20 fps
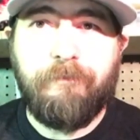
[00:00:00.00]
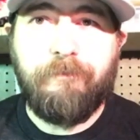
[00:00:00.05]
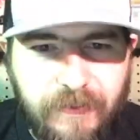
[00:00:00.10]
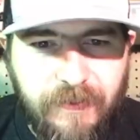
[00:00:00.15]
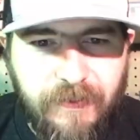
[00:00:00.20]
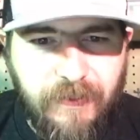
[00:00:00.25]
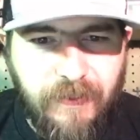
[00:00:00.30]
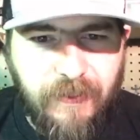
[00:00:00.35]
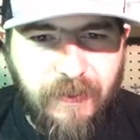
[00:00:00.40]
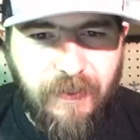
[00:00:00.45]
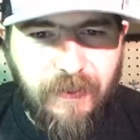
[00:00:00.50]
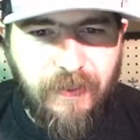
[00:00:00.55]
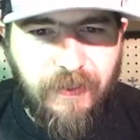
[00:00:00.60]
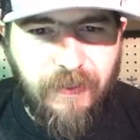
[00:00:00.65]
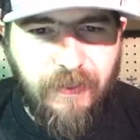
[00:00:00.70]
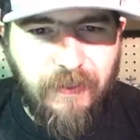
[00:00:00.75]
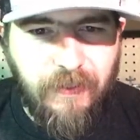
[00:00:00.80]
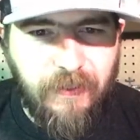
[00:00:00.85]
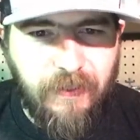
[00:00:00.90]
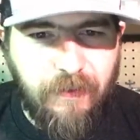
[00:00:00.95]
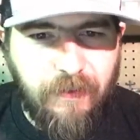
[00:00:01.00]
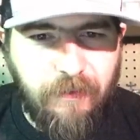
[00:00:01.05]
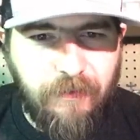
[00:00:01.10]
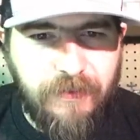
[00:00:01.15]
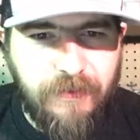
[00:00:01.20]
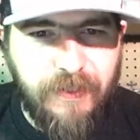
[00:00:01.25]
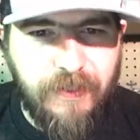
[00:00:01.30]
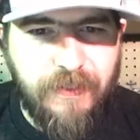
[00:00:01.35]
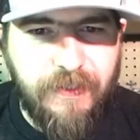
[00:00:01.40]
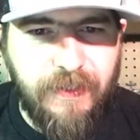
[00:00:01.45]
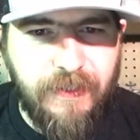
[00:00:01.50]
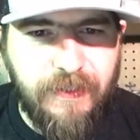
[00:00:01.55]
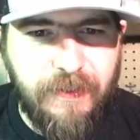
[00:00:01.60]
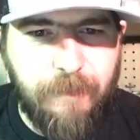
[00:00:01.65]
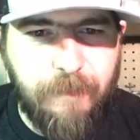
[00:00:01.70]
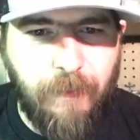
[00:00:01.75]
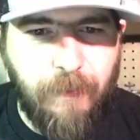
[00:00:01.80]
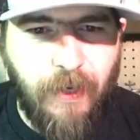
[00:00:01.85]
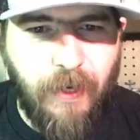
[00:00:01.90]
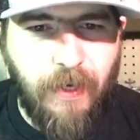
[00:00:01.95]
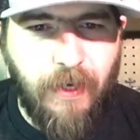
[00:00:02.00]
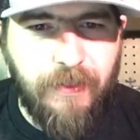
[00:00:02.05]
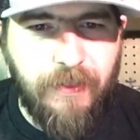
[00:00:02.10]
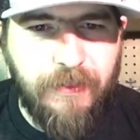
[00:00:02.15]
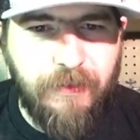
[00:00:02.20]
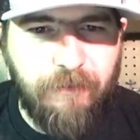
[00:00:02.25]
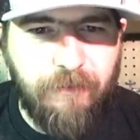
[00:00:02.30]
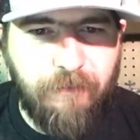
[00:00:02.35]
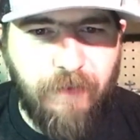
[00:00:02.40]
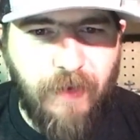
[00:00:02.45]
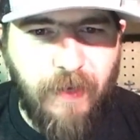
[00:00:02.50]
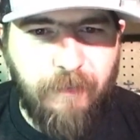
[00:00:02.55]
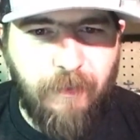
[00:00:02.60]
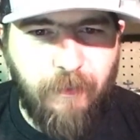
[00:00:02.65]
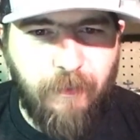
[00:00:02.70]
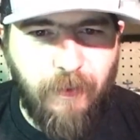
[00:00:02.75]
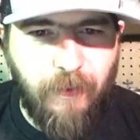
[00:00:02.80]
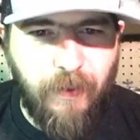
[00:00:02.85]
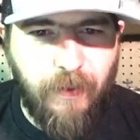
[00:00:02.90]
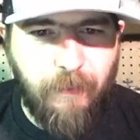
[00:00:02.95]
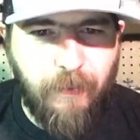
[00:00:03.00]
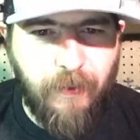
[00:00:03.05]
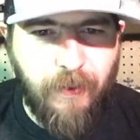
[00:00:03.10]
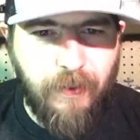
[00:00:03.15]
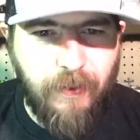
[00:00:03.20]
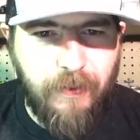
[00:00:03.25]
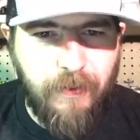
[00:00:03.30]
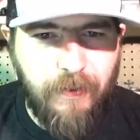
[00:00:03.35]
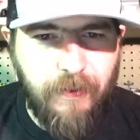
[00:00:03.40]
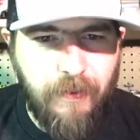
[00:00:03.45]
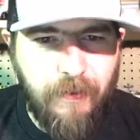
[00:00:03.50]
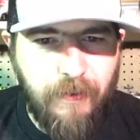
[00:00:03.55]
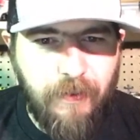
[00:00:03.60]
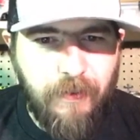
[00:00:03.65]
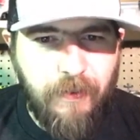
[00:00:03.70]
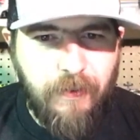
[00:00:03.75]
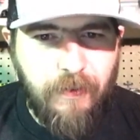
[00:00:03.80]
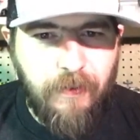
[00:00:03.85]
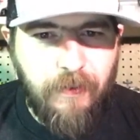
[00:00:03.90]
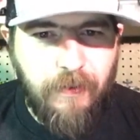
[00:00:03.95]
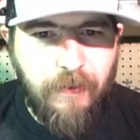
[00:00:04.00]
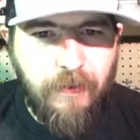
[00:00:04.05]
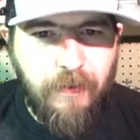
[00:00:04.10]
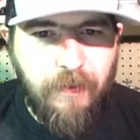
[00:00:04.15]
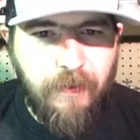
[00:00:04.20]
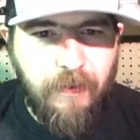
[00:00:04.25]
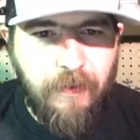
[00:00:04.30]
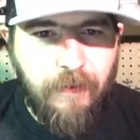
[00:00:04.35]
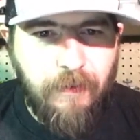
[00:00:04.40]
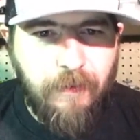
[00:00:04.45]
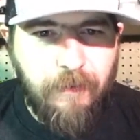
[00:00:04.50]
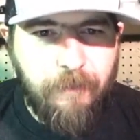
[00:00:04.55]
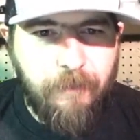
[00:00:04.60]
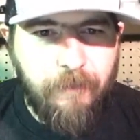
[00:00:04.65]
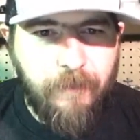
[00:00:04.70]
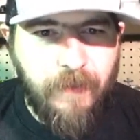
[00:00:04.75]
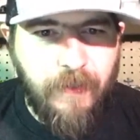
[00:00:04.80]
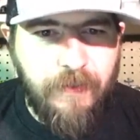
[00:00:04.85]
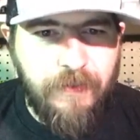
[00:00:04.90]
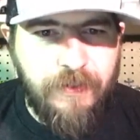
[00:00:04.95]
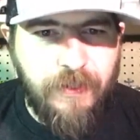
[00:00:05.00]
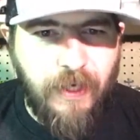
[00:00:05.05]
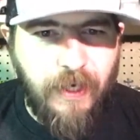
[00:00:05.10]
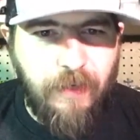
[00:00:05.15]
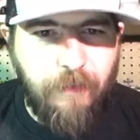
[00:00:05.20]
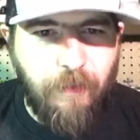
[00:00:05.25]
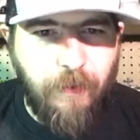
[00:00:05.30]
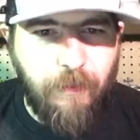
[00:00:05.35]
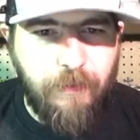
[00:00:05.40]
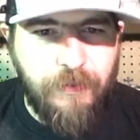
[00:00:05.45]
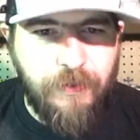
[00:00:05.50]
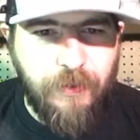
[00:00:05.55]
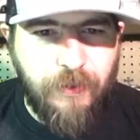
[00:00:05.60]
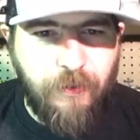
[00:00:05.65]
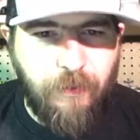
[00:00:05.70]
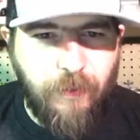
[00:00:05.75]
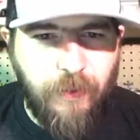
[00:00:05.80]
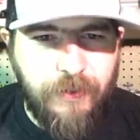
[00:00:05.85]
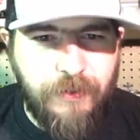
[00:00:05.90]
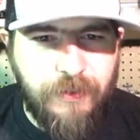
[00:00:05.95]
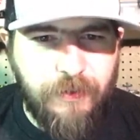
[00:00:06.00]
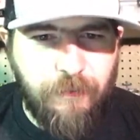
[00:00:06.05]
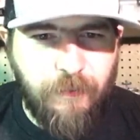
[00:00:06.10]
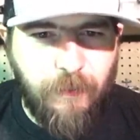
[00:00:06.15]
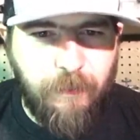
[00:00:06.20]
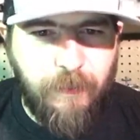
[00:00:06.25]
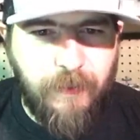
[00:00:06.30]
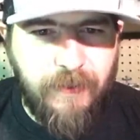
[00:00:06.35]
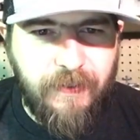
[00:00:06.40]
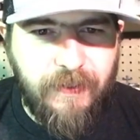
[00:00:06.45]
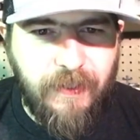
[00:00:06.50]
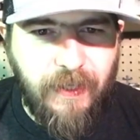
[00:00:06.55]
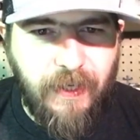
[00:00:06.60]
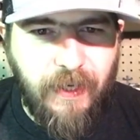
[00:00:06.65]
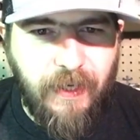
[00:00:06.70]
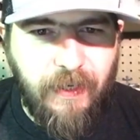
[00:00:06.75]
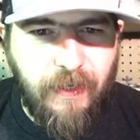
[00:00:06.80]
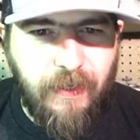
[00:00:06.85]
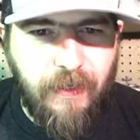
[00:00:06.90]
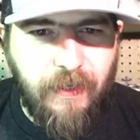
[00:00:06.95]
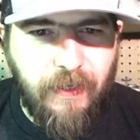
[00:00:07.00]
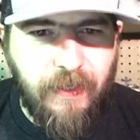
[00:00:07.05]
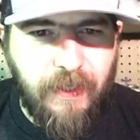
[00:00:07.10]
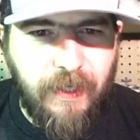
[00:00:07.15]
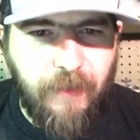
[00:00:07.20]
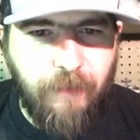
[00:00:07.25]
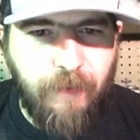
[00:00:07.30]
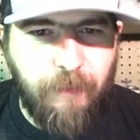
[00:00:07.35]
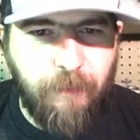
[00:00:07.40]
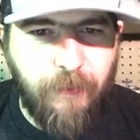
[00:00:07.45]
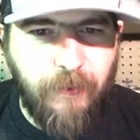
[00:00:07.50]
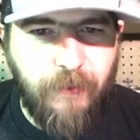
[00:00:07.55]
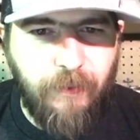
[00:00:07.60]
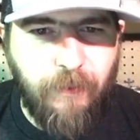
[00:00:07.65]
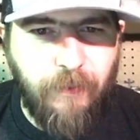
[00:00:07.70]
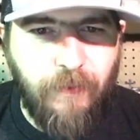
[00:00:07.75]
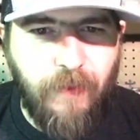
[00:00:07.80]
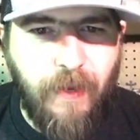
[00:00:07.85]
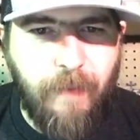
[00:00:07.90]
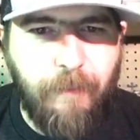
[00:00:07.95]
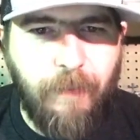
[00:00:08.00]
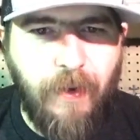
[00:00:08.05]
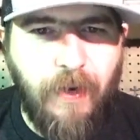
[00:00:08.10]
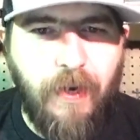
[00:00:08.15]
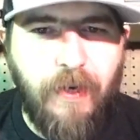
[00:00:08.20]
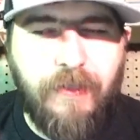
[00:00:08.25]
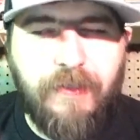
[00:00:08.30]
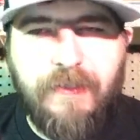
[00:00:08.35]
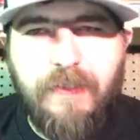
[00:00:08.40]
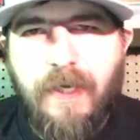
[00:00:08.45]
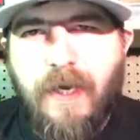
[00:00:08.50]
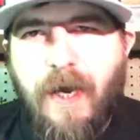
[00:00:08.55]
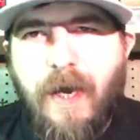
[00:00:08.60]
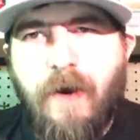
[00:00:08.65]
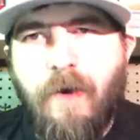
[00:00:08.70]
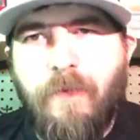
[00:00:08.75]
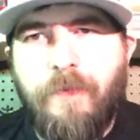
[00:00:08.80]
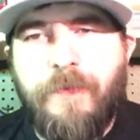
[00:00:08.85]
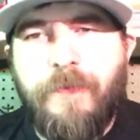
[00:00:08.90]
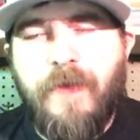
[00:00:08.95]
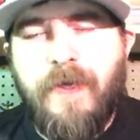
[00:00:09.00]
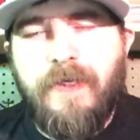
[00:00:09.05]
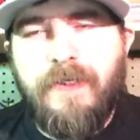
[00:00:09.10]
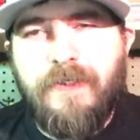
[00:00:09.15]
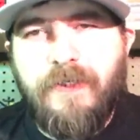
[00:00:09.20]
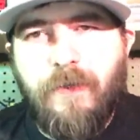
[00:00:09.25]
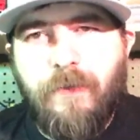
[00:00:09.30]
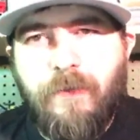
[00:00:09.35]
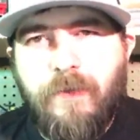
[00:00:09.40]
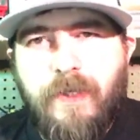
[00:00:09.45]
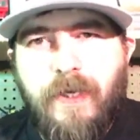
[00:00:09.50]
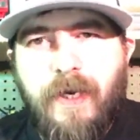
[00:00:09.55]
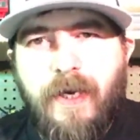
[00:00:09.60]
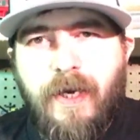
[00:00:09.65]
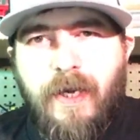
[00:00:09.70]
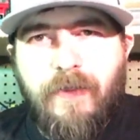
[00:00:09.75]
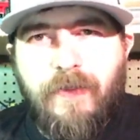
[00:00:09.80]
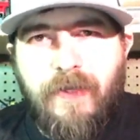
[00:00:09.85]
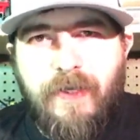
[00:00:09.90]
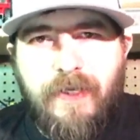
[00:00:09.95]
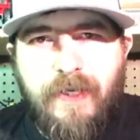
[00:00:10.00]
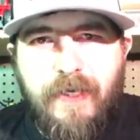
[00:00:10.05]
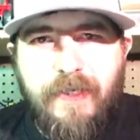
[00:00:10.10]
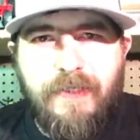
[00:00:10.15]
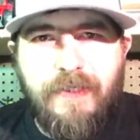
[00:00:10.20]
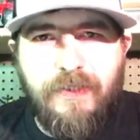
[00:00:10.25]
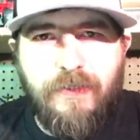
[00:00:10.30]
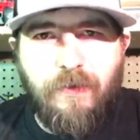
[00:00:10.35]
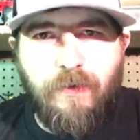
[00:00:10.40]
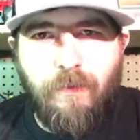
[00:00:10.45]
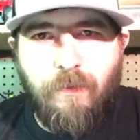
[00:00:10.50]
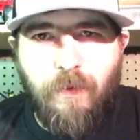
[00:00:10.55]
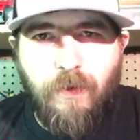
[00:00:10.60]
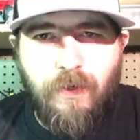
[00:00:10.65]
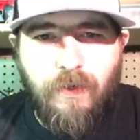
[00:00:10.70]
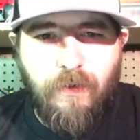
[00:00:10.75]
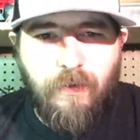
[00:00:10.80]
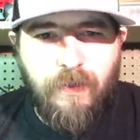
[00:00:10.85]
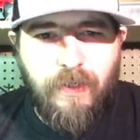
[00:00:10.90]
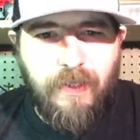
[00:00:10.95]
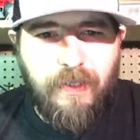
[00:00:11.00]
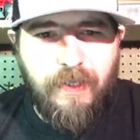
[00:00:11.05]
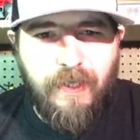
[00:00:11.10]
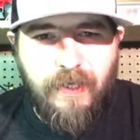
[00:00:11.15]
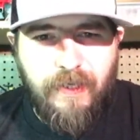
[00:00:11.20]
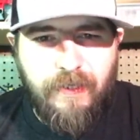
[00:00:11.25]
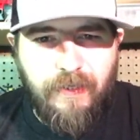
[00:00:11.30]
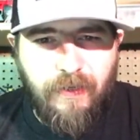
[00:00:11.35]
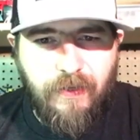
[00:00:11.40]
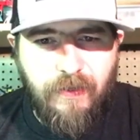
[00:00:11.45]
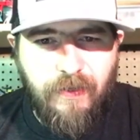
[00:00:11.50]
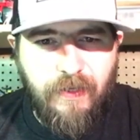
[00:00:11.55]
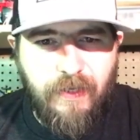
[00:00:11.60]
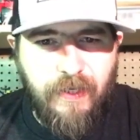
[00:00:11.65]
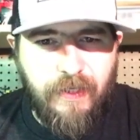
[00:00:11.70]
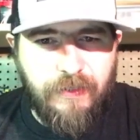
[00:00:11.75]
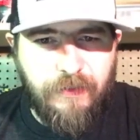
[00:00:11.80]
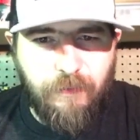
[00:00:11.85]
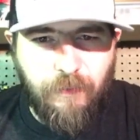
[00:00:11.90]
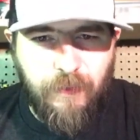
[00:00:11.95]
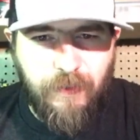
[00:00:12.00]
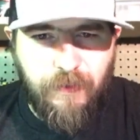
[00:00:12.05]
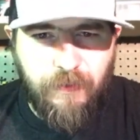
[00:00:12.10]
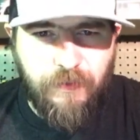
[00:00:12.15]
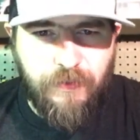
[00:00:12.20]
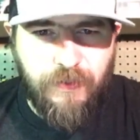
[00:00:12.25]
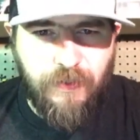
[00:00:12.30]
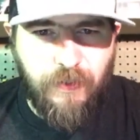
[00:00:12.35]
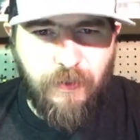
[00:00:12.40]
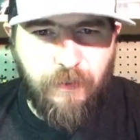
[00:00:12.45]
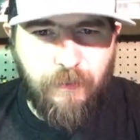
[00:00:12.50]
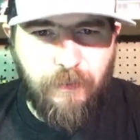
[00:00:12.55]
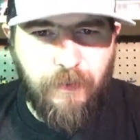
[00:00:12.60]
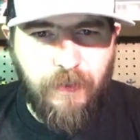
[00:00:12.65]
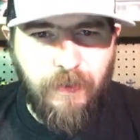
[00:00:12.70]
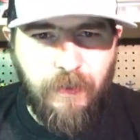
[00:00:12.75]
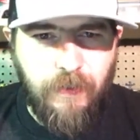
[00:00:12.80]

Let's see. 6-inch box, February, buddy. Jay, what was your question? Repeat that. Can we pre-order that box? I don't think so yet. I think Casey's going to work on getting that done the next week or so.